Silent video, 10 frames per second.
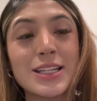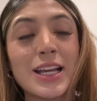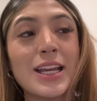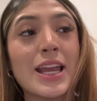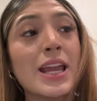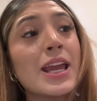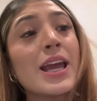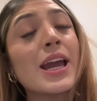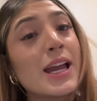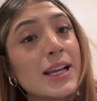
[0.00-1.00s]
Day.
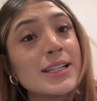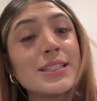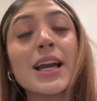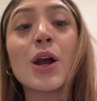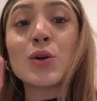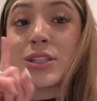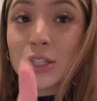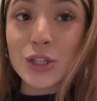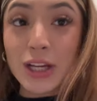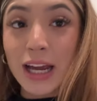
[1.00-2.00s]
And I will see
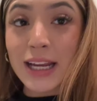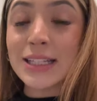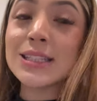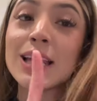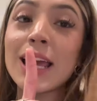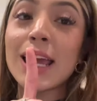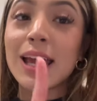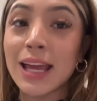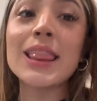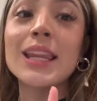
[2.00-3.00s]
you guys
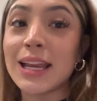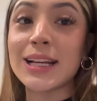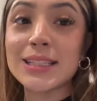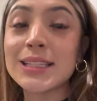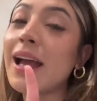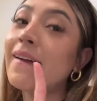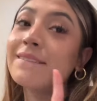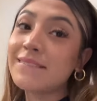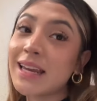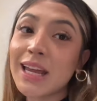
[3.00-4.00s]
in the next
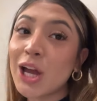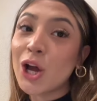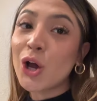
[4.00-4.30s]
video.